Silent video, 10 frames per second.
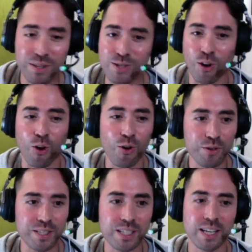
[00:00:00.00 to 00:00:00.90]
this all
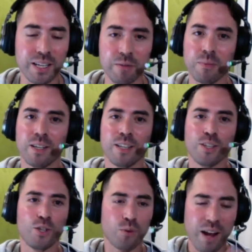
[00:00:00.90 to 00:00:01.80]
the time.
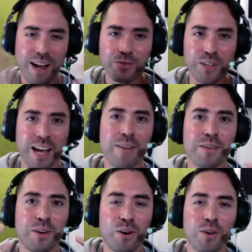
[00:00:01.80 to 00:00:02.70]
You don't have to have
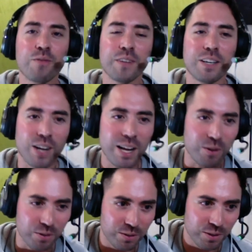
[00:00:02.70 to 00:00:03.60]
it all figured
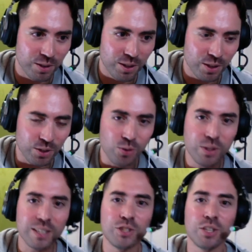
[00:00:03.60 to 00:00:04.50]
out. You
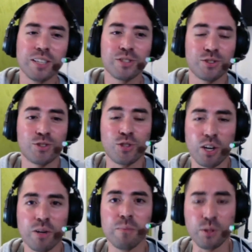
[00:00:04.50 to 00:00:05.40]
can just
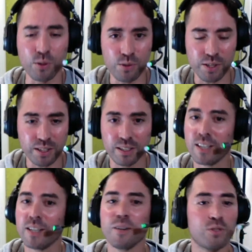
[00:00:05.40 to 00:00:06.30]
start music,
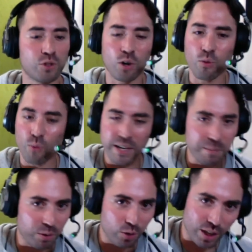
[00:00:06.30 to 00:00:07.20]
start writing
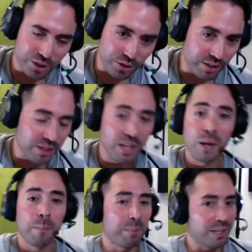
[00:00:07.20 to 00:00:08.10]
progressions,
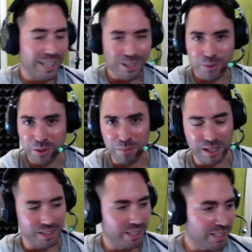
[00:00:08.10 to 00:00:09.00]
play with
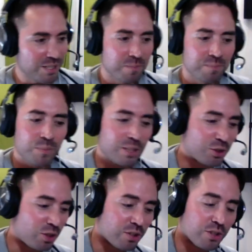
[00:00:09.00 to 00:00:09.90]
melodies,
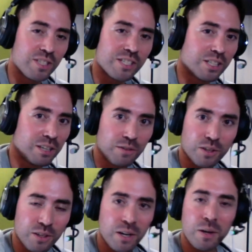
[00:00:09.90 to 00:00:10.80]
start to
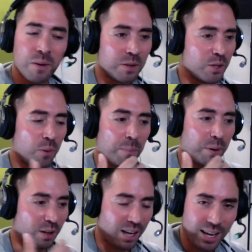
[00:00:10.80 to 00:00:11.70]
discover, you know,
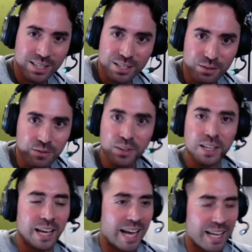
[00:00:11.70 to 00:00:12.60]
percussive
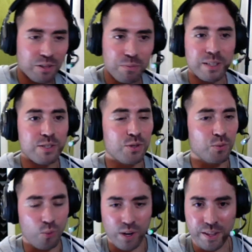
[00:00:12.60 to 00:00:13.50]
elements,
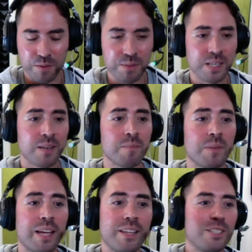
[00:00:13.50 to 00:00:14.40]
rhythms,
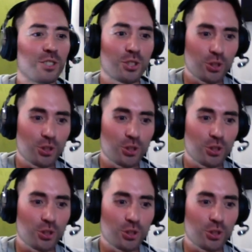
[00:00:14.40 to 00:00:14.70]
and then just